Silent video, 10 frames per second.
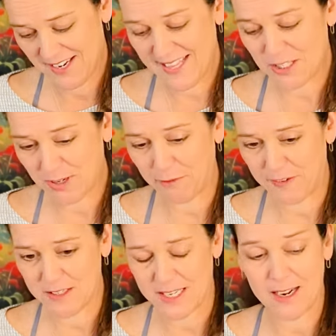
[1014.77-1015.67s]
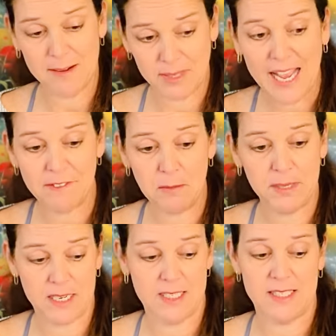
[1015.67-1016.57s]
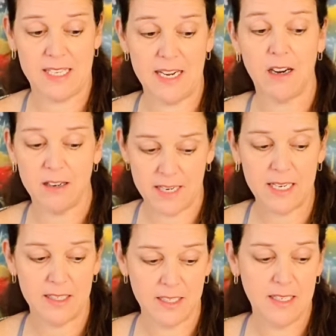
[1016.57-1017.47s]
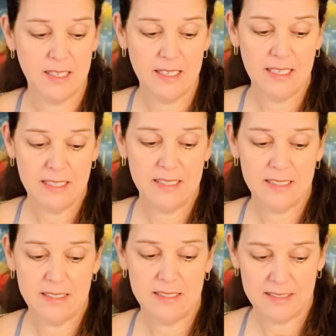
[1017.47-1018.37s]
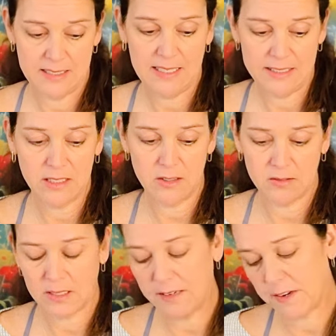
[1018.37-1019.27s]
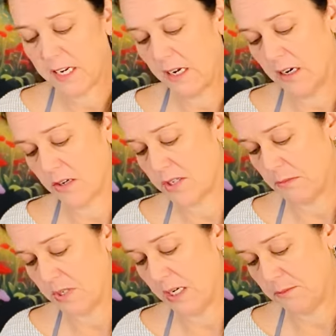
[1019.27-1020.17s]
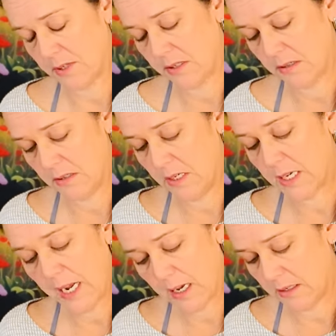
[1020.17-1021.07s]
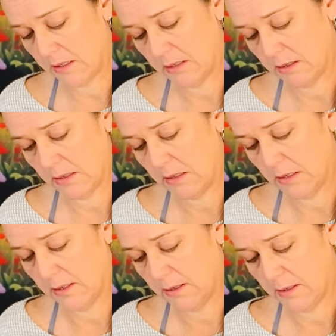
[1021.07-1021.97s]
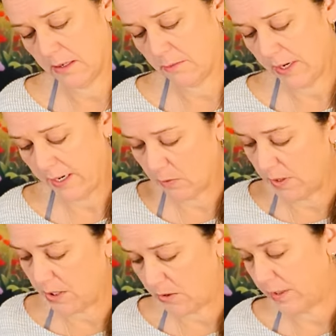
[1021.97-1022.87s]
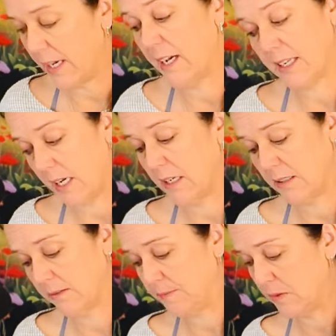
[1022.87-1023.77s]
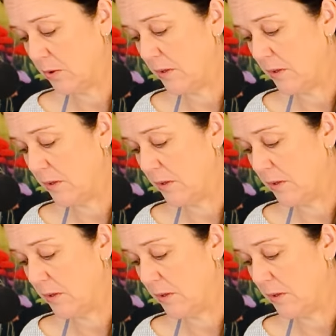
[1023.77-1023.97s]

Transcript: That's what it feels like. I'm laughing because it's like, all right, I know, life can get hard sometimes. It can. I'm right here with you. Yeah, it can. You